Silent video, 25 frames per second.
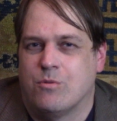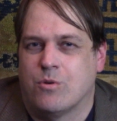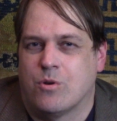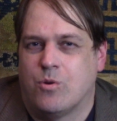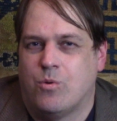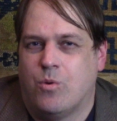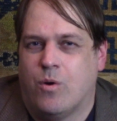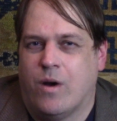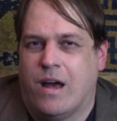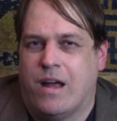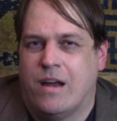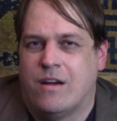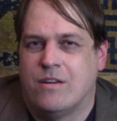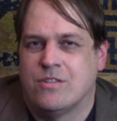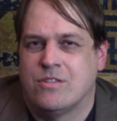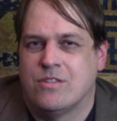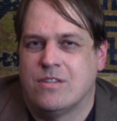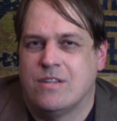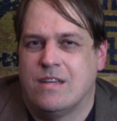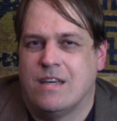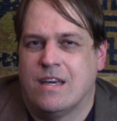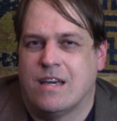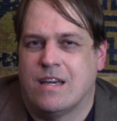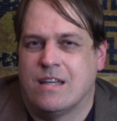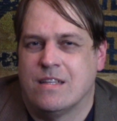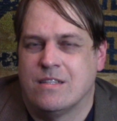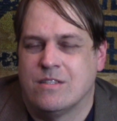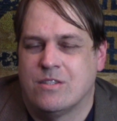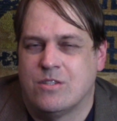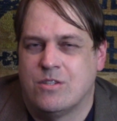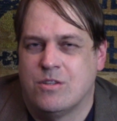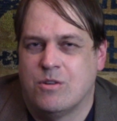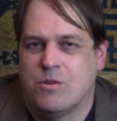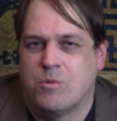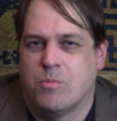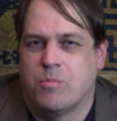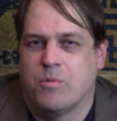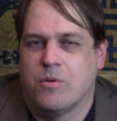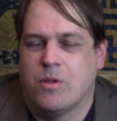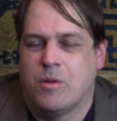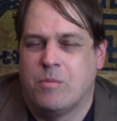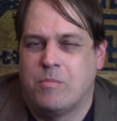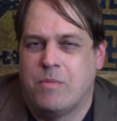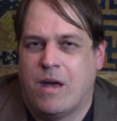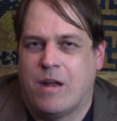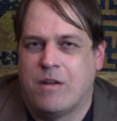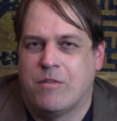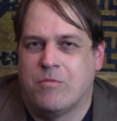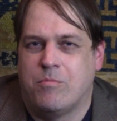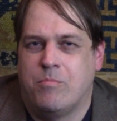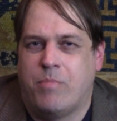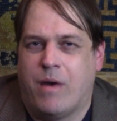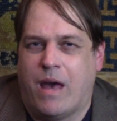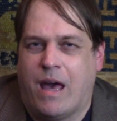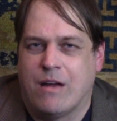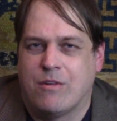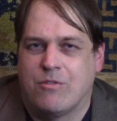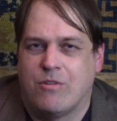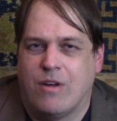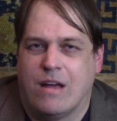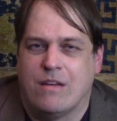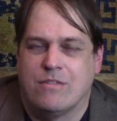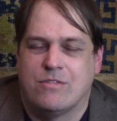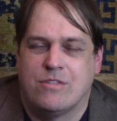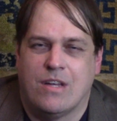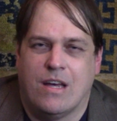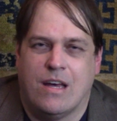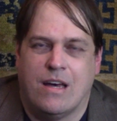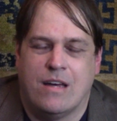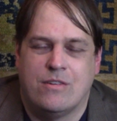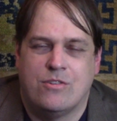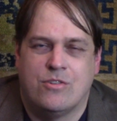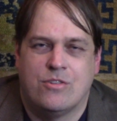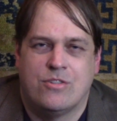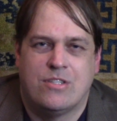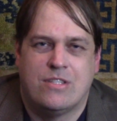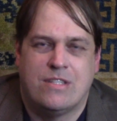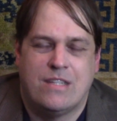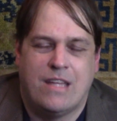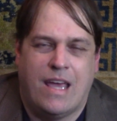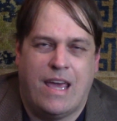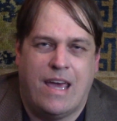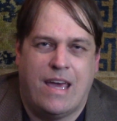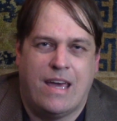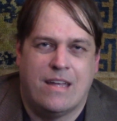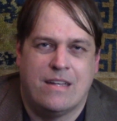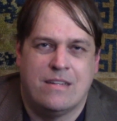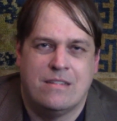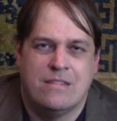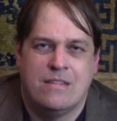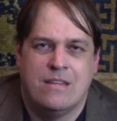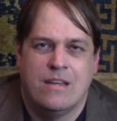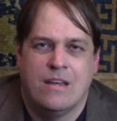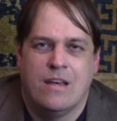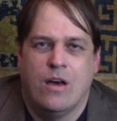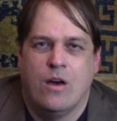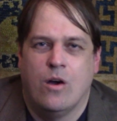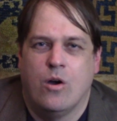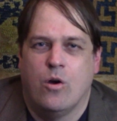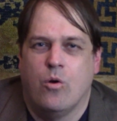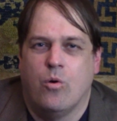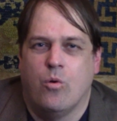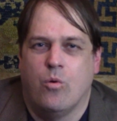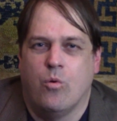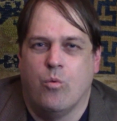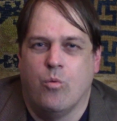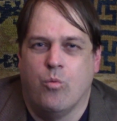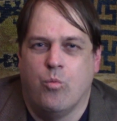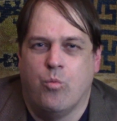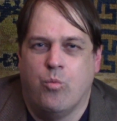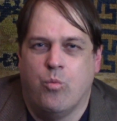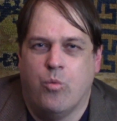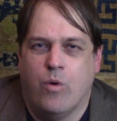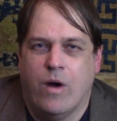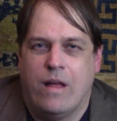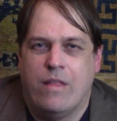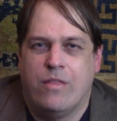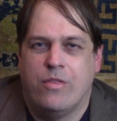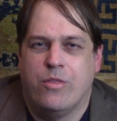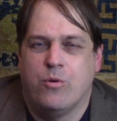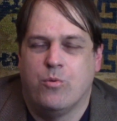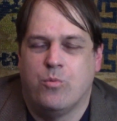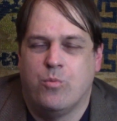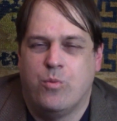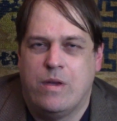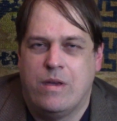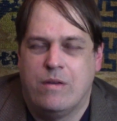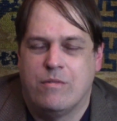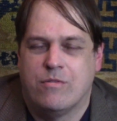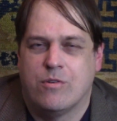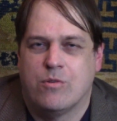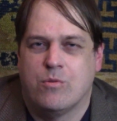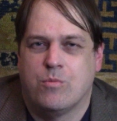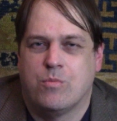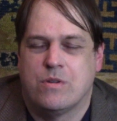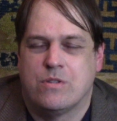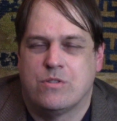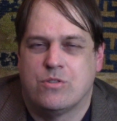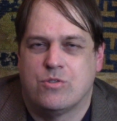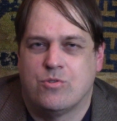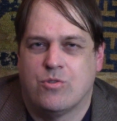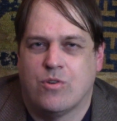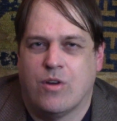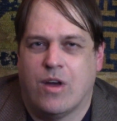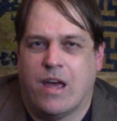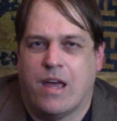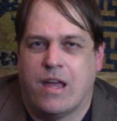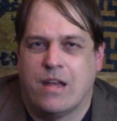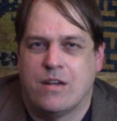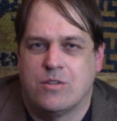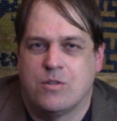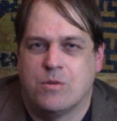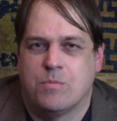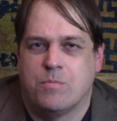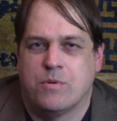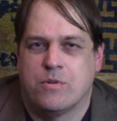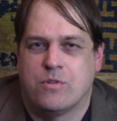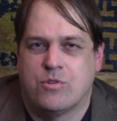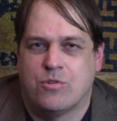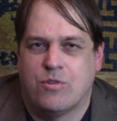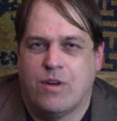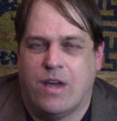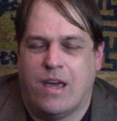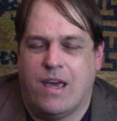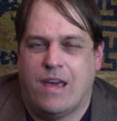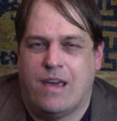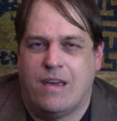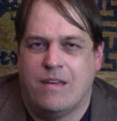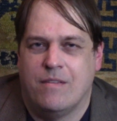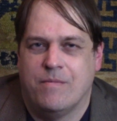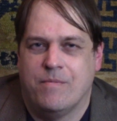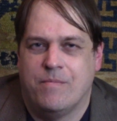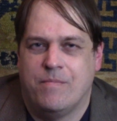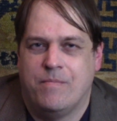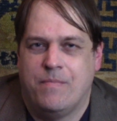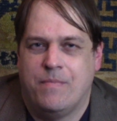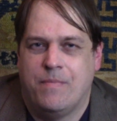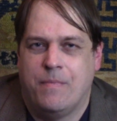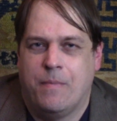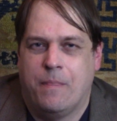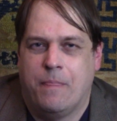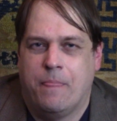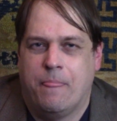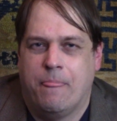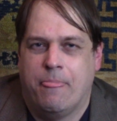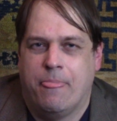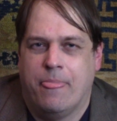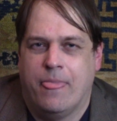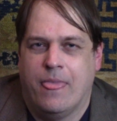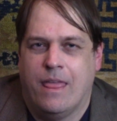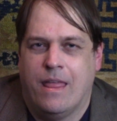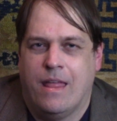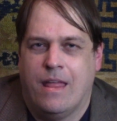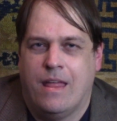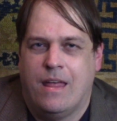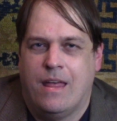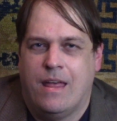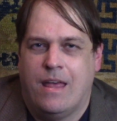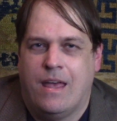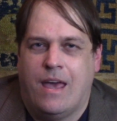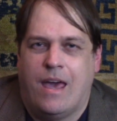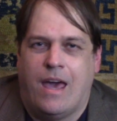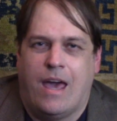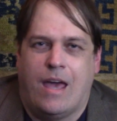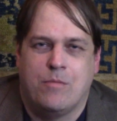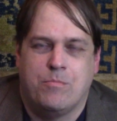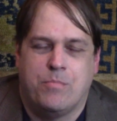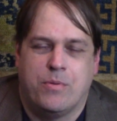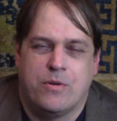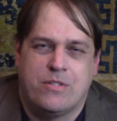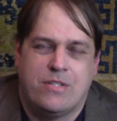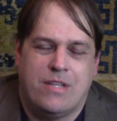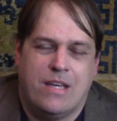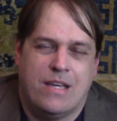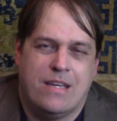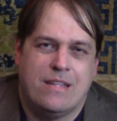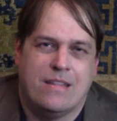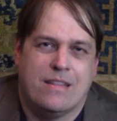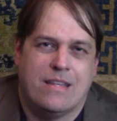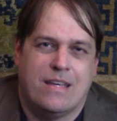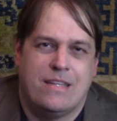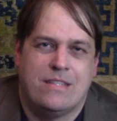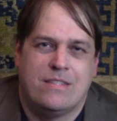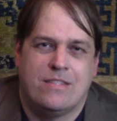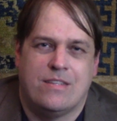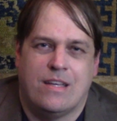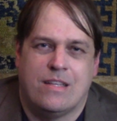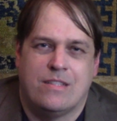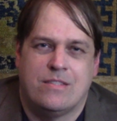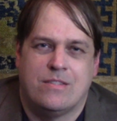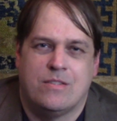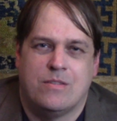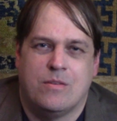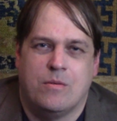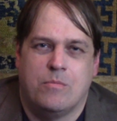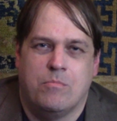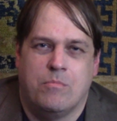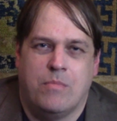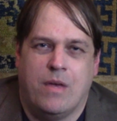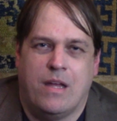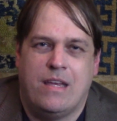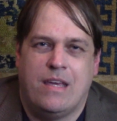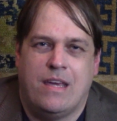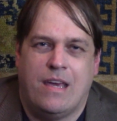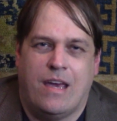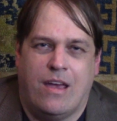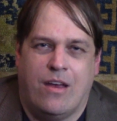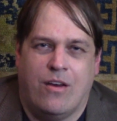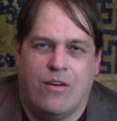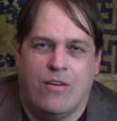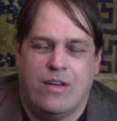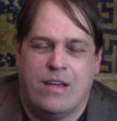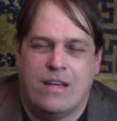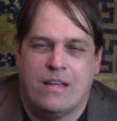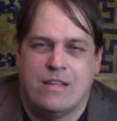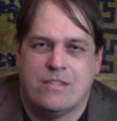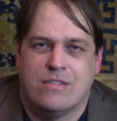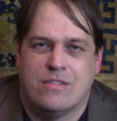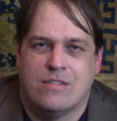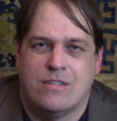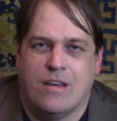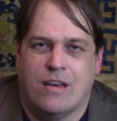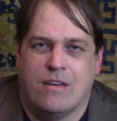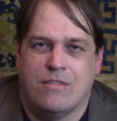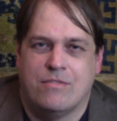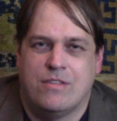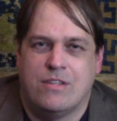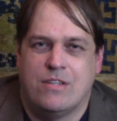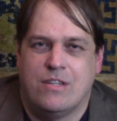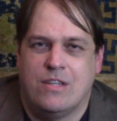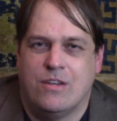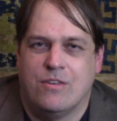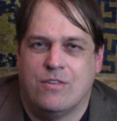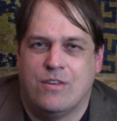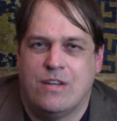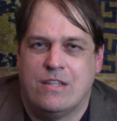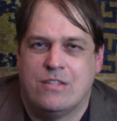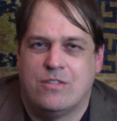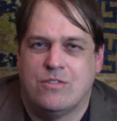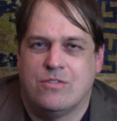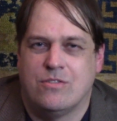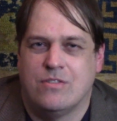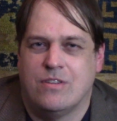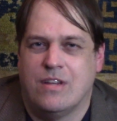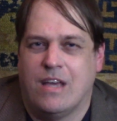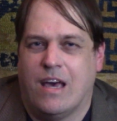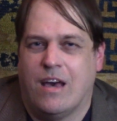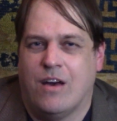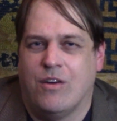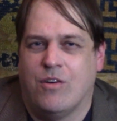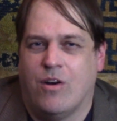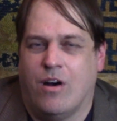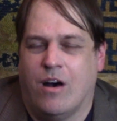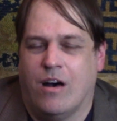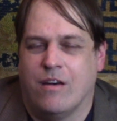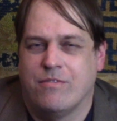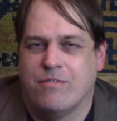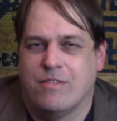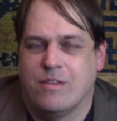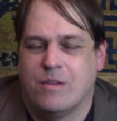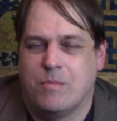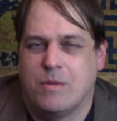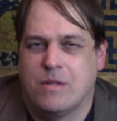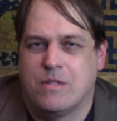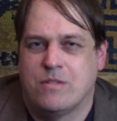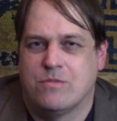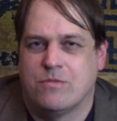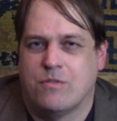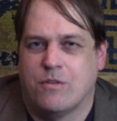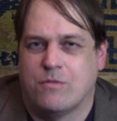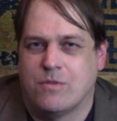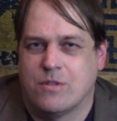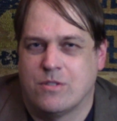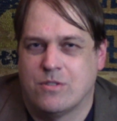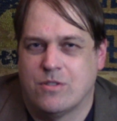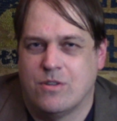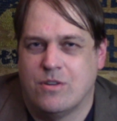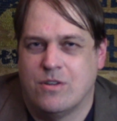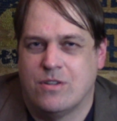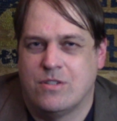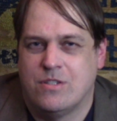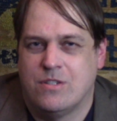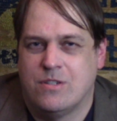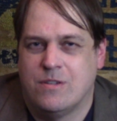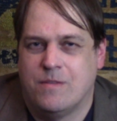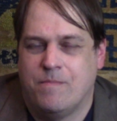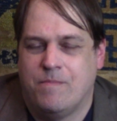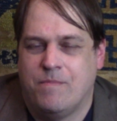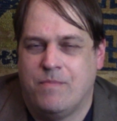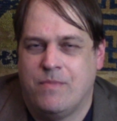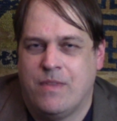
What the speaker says: requires a considerable amount of background to understand what the weaver was trying to portray. And particularly since many areas of the Near East are now off limits for research,